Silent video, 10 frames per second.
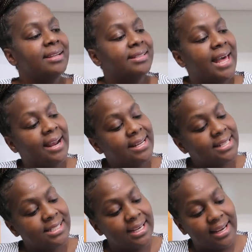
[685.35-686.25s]
that
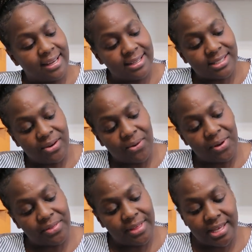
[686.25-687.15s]
is it
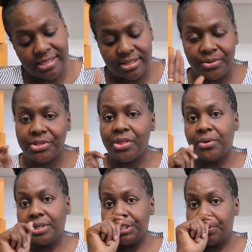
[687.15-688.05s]
on this. Those are the
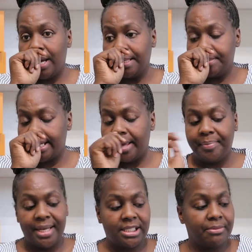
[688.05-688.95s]
only two items that I
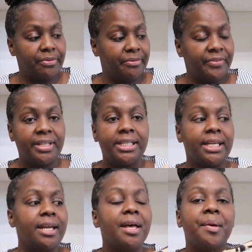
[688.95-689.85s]
picked up from
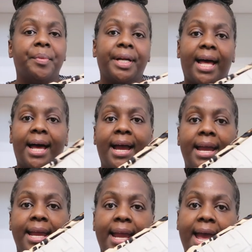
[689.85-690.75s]
Fendi, but
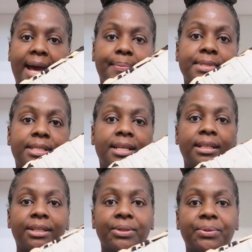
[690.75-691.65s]
I
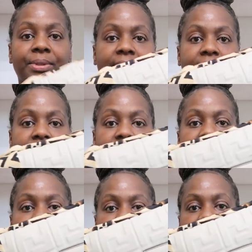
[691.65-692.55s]
absolutely love
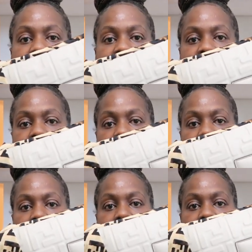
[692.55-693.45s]
it. I do need to take
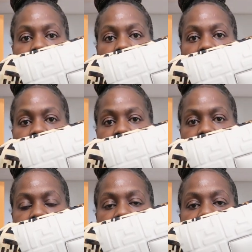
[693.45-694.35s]
this off
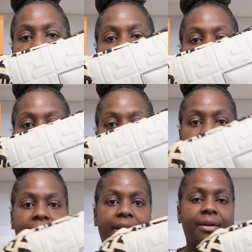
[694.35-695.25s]
of
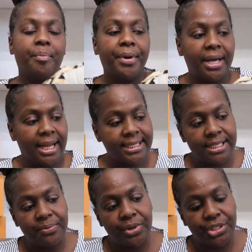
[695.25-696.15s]
there, but I
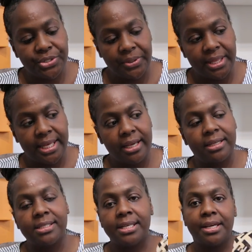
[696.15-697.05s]
didn't want to do anything
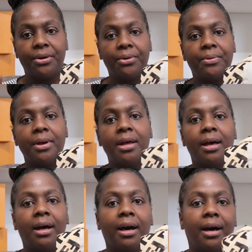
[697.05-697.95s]
until
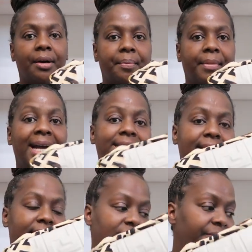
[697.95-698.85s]
I
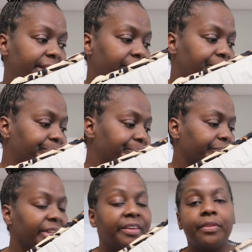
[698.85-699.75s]
did this video,
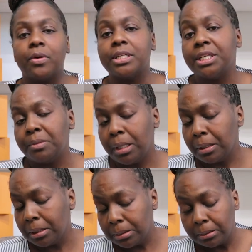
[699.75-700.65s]
even though I did
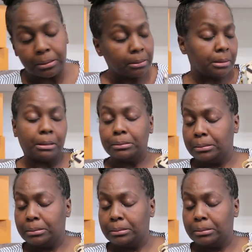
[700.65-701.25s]
wear it.